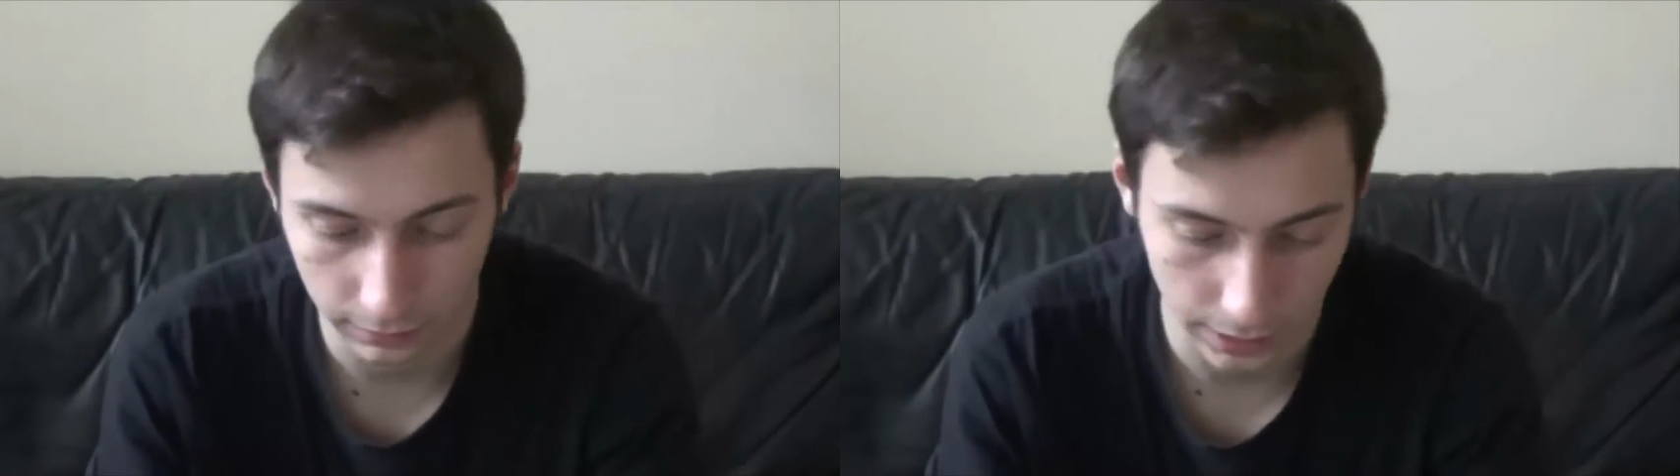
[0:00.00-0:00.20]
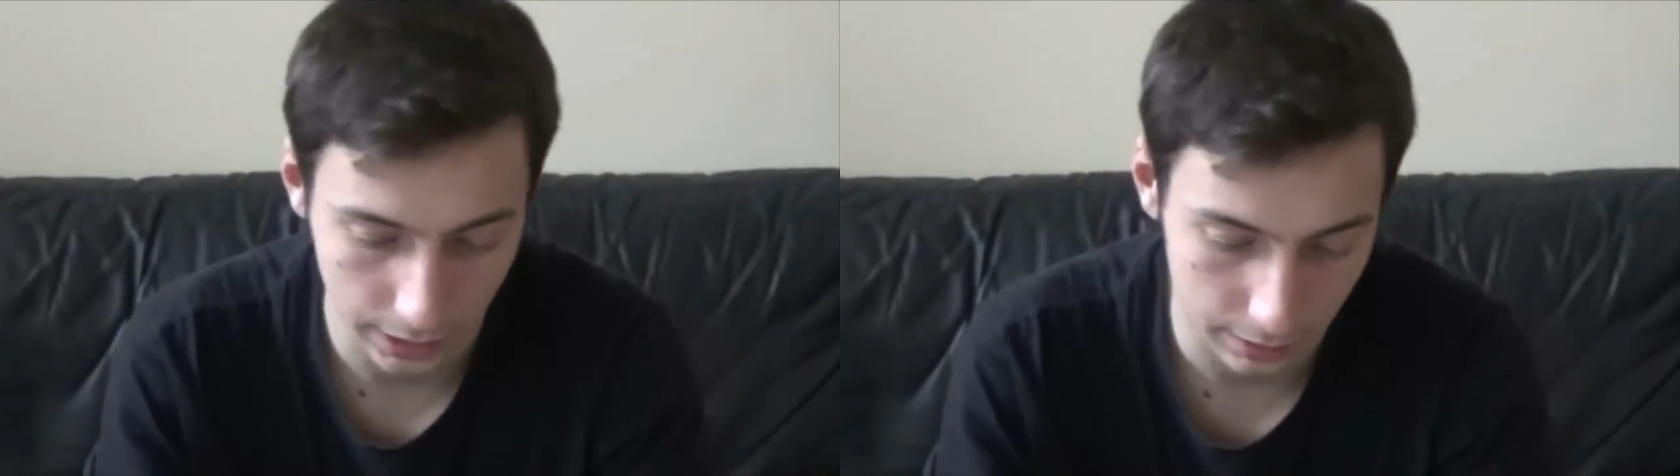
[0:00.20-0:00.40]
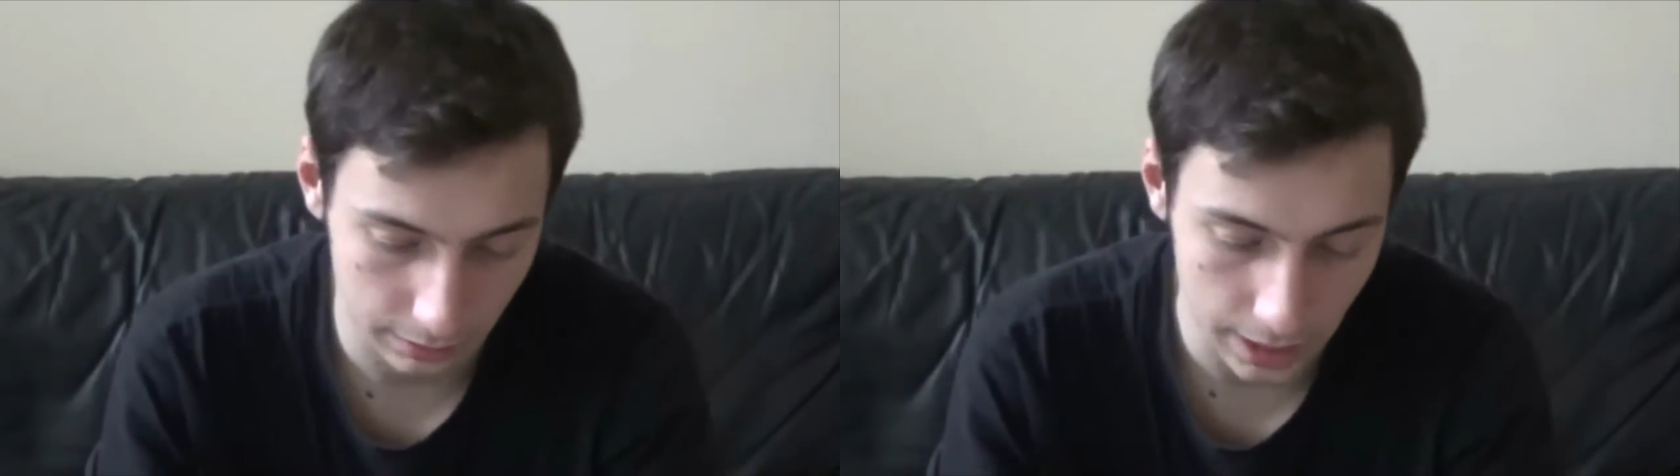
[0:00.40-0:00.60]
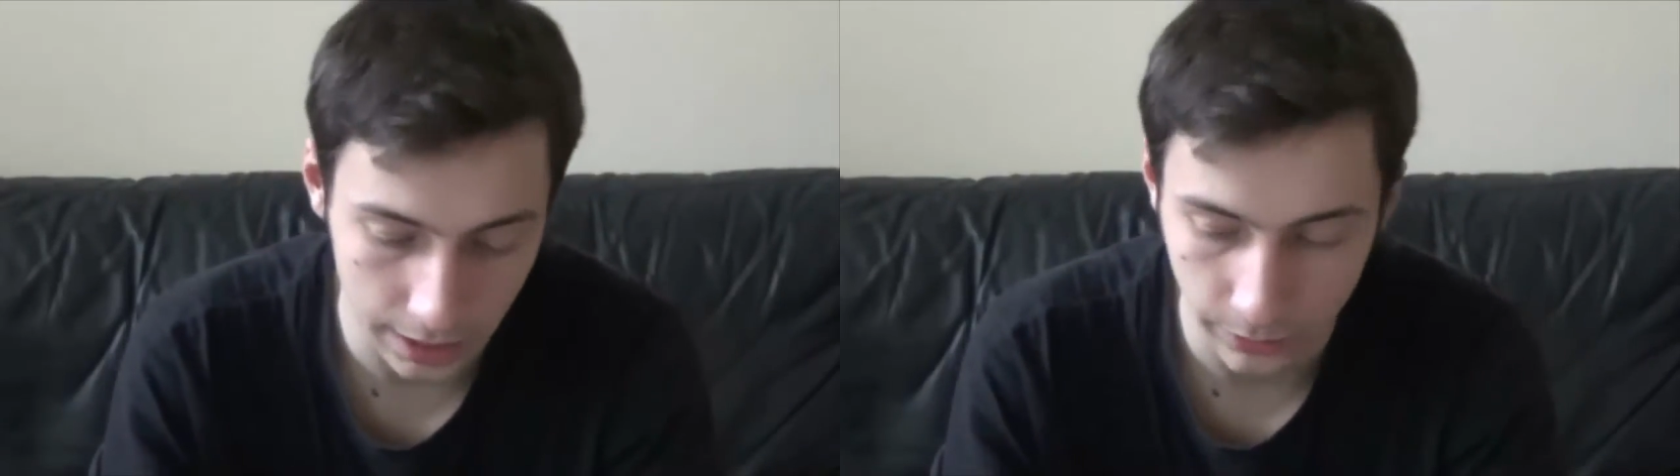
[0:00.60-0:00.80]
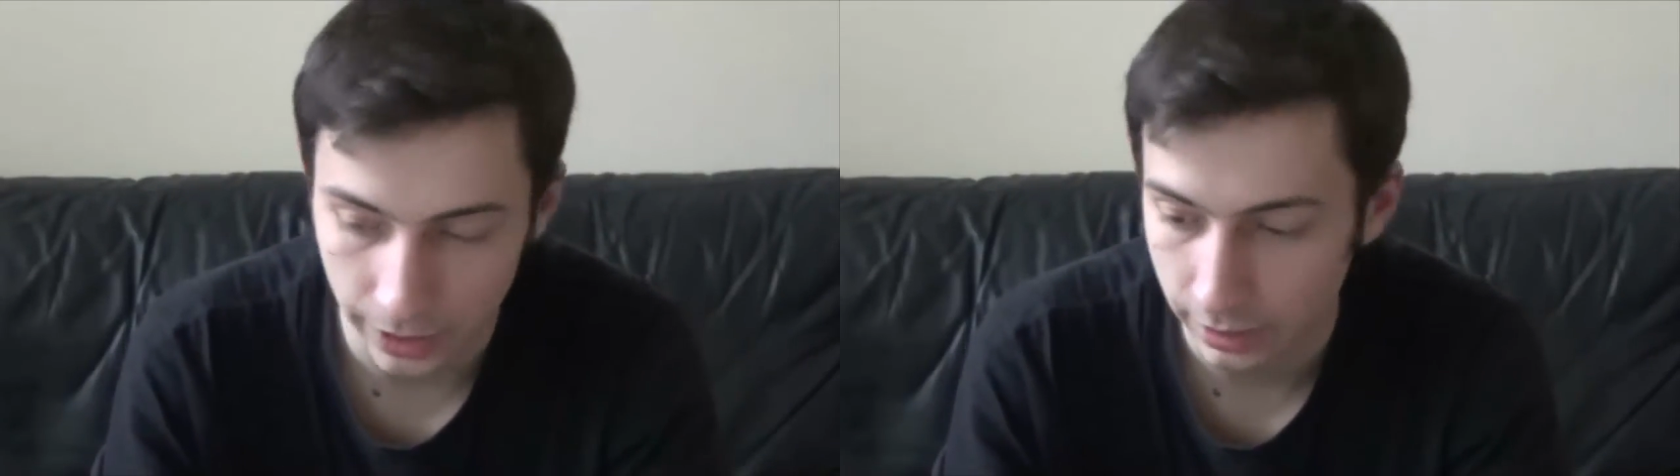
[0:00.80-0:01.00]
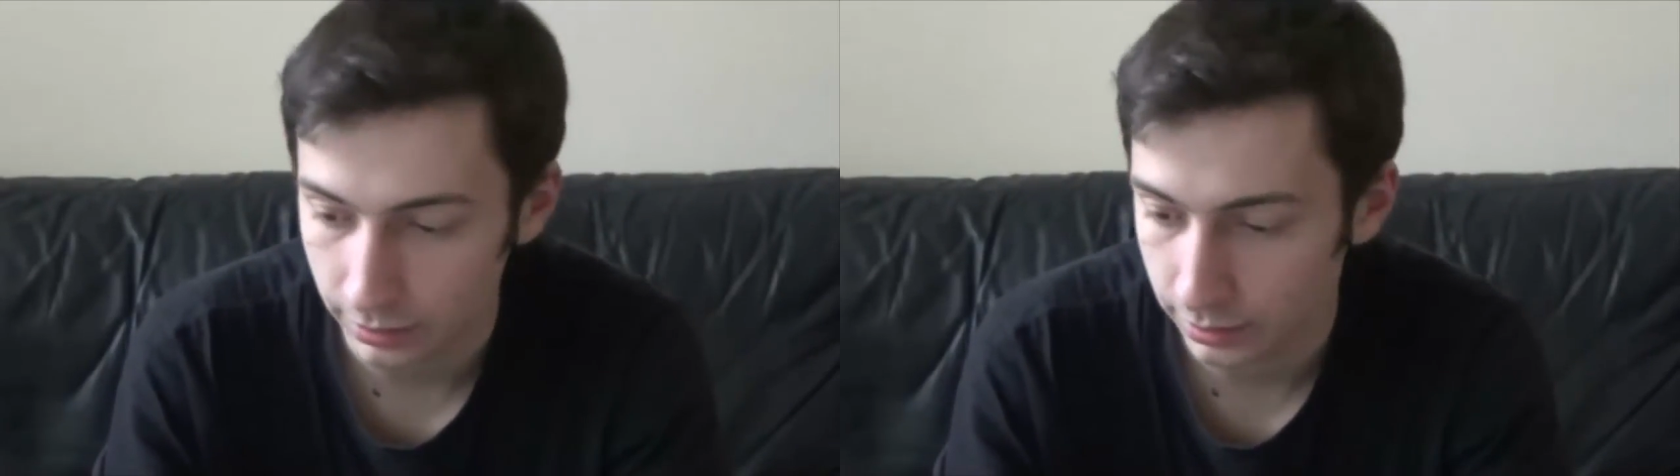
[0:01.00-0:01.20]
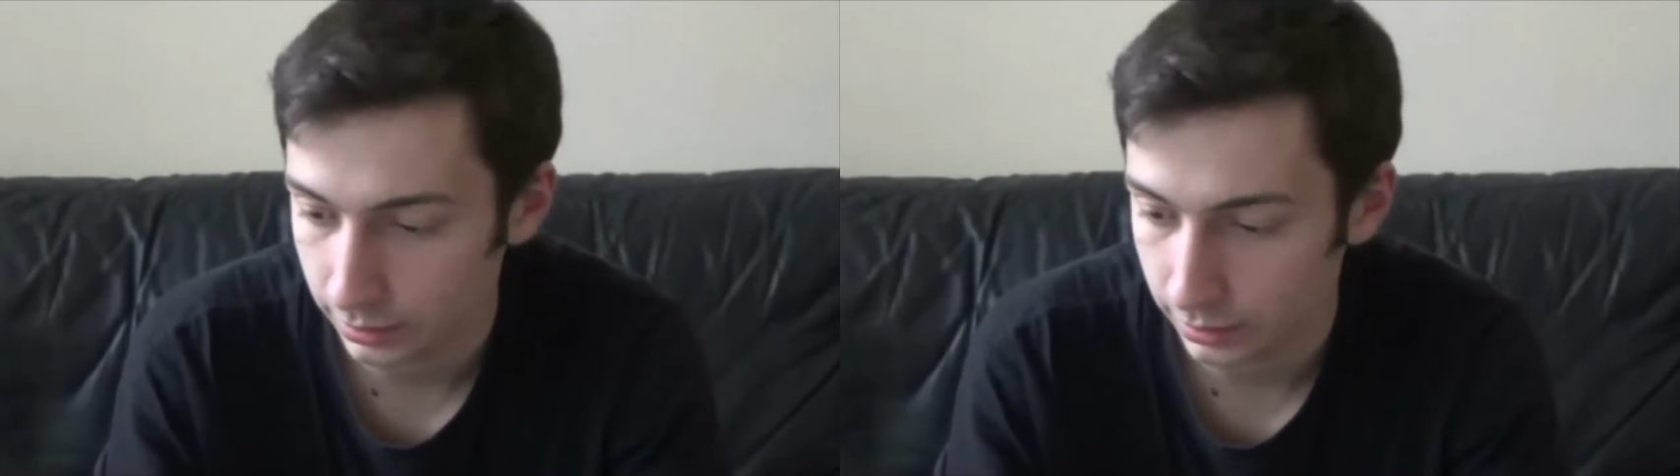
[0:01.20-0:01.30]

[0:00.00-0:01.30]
Anyway, these are